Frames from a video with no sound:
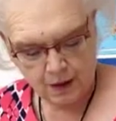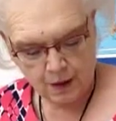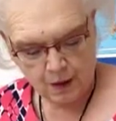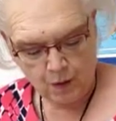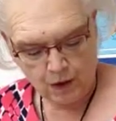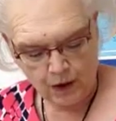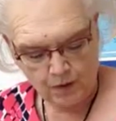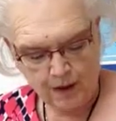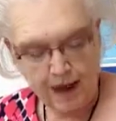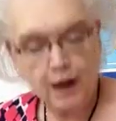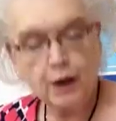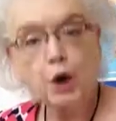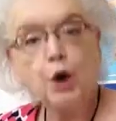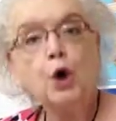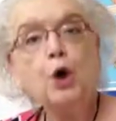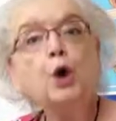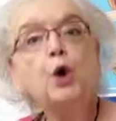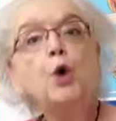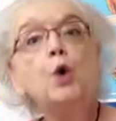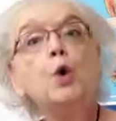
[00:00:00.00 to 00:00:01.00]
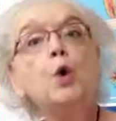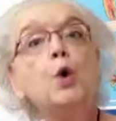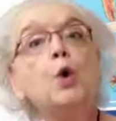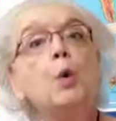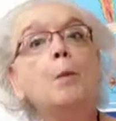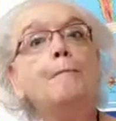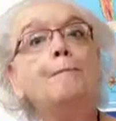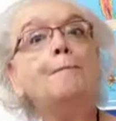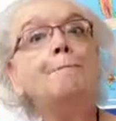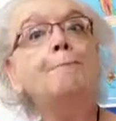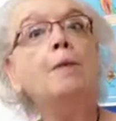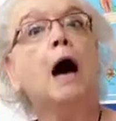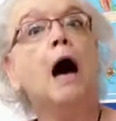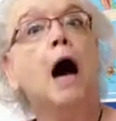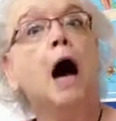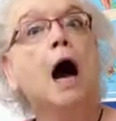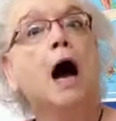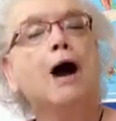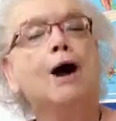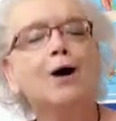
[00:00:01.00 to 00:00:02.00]
What about
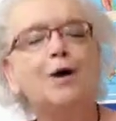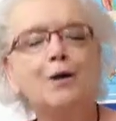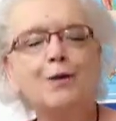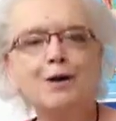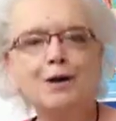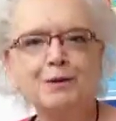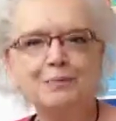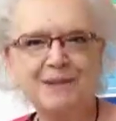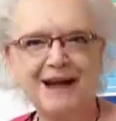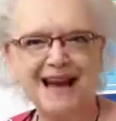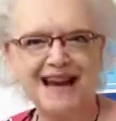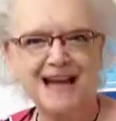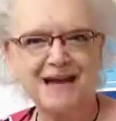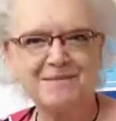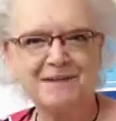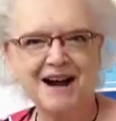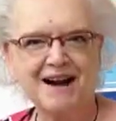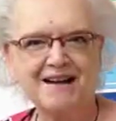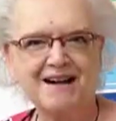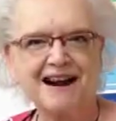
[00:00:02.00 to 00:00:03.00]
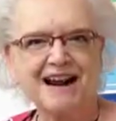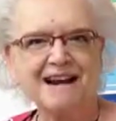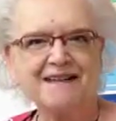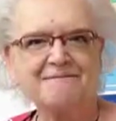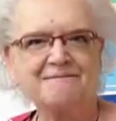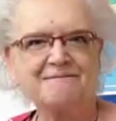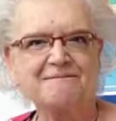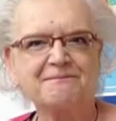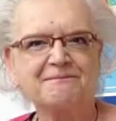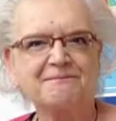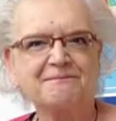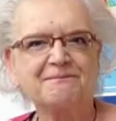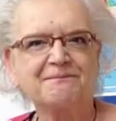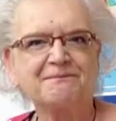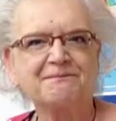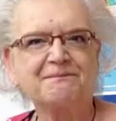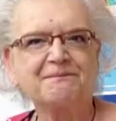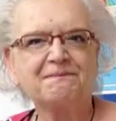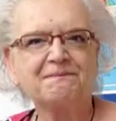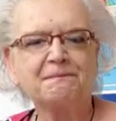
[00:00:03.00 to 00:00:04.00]
whom will Penny marry?
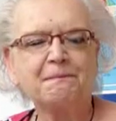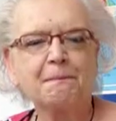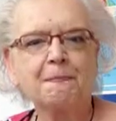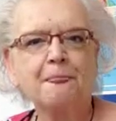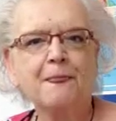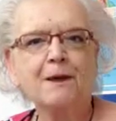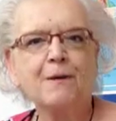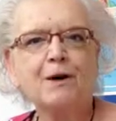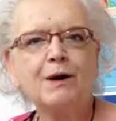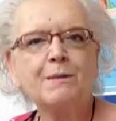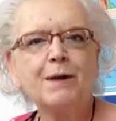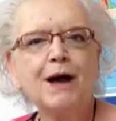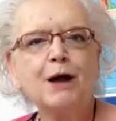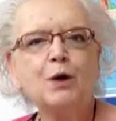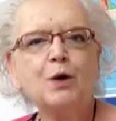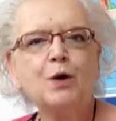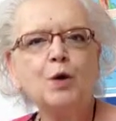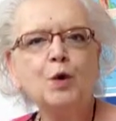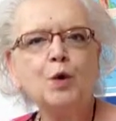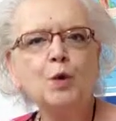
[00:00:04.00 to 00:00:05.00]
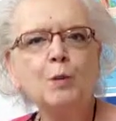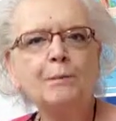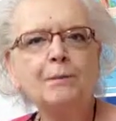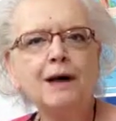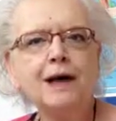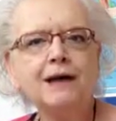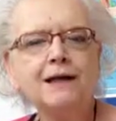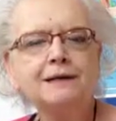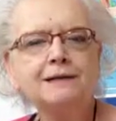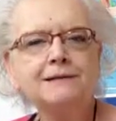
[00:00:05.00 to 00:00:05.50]
What about whom?